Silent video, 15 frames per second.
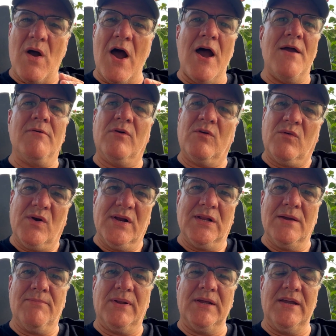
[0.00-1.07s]
I
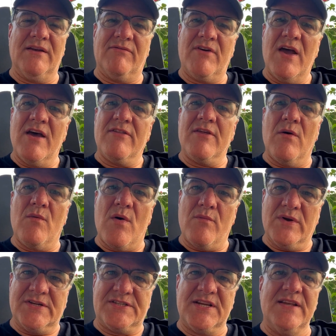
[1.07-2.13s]
really believe that when
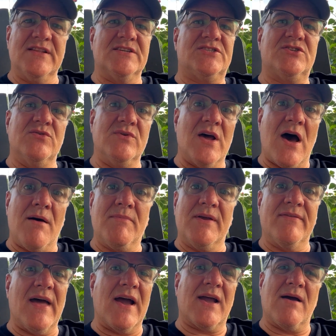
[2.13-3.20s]
we see the tsunami
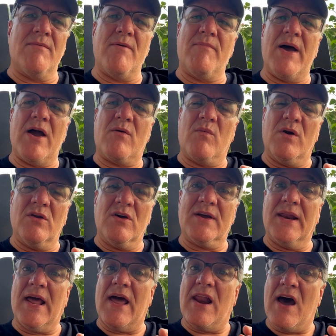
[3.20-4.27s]
of that coming back, we're
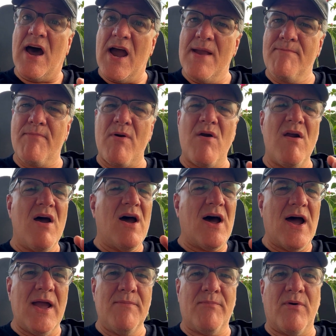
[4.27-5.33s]
looking at hyper,
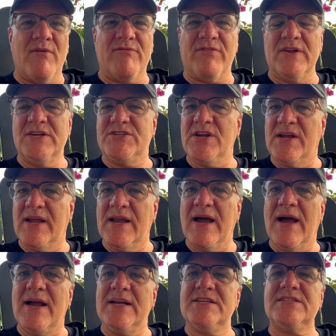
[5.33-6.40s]
hyperinflation.
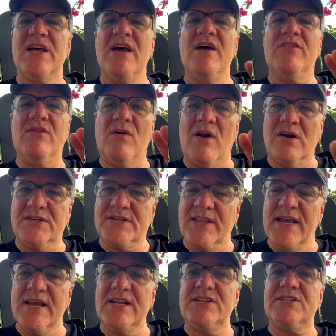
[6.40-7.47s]
Guys, there are
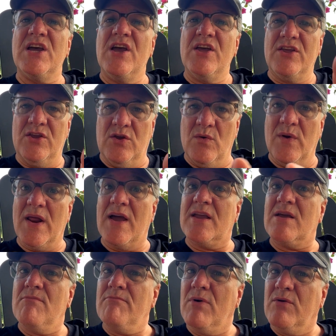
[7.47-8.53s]
things you and I
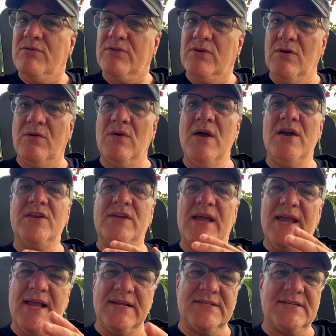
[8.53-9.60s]
can both do
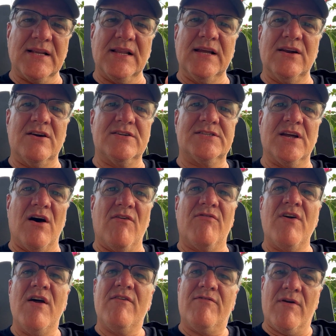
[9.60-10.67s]
to insulate ourselves
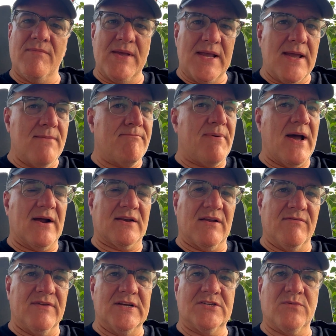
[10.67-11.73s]
from the impact
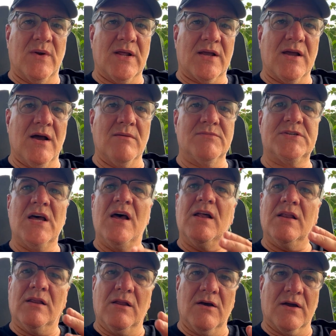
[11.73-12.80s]
of this when it comes.
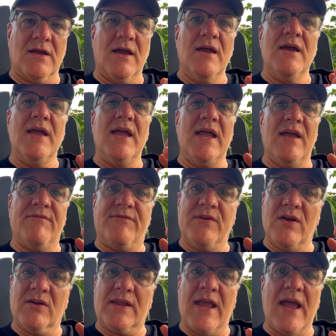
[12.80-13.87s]
Look, if
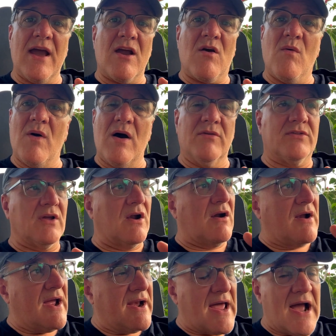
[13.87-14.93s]
you can't go out
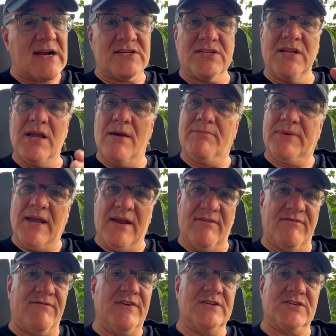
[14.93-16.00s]
there and actually
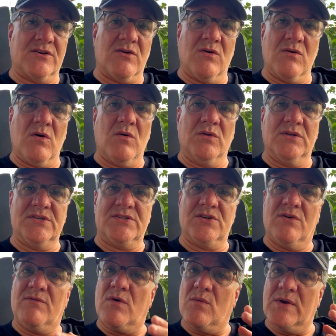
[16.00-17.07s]
obtain physical gold and
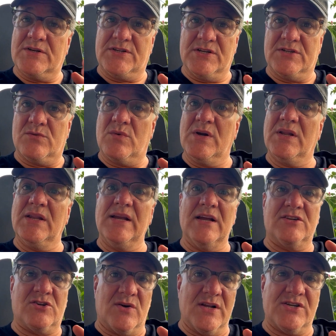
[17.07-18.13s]
silver, which is really
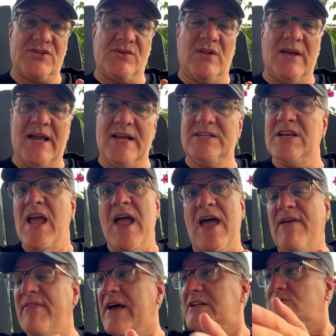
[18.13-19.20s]
a traditional edge,
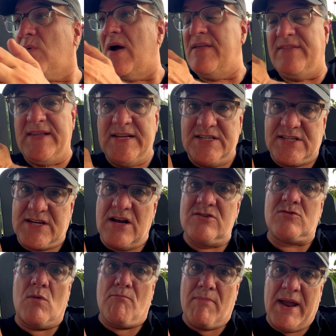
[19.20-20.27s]
and that's why these
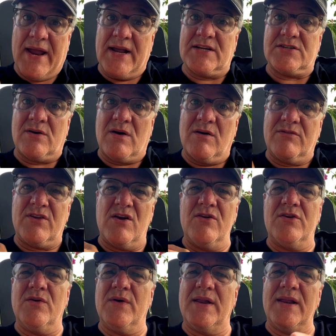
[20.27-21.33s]
central banks are out there
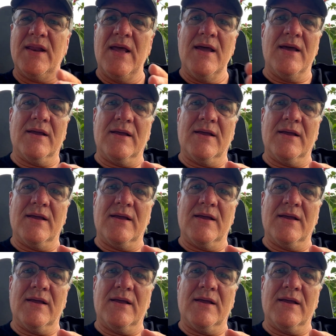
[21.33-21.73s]
doing it,